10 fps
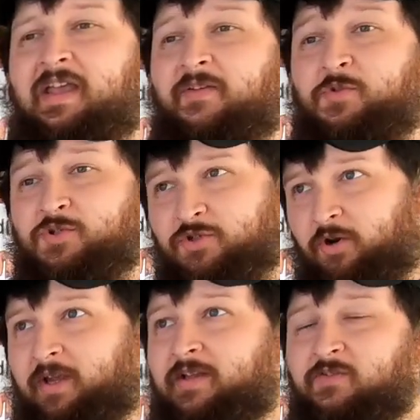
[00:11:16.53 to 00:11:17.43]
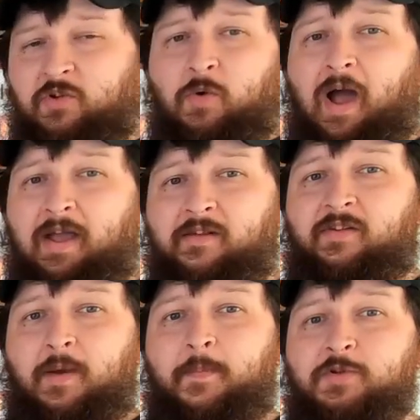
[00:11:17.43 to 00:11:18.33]
If you start getting too high in
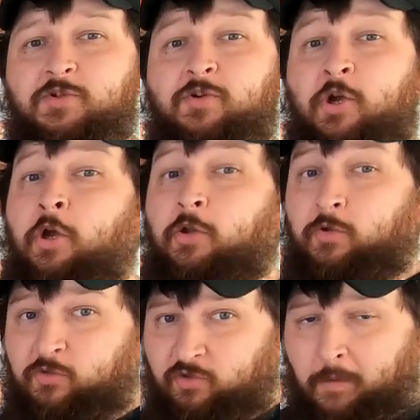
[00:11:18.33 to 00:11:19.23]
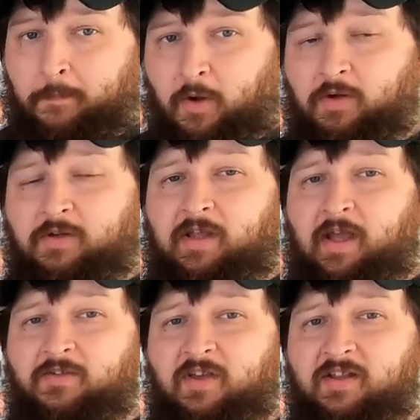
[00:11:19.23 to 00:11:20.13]
temperature, you'll start burning the
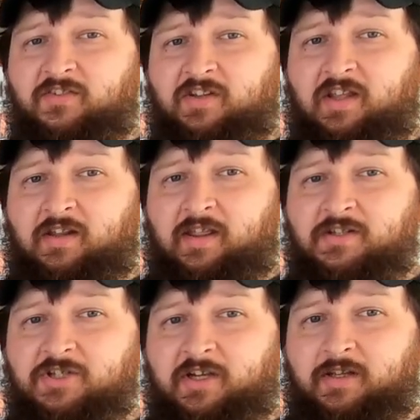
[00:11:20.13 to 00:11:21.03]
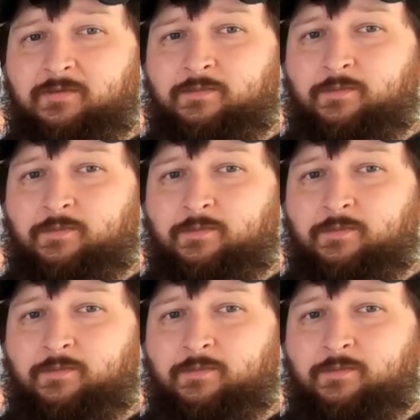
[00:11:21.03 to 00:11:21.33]
outside skin of that chicken.